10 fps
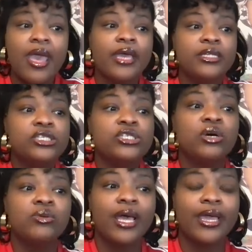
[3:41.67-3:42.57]
And
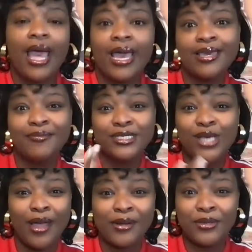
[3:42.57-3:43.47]
so, like, I can be
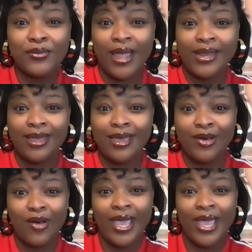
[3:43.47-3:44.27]
talking to you right now,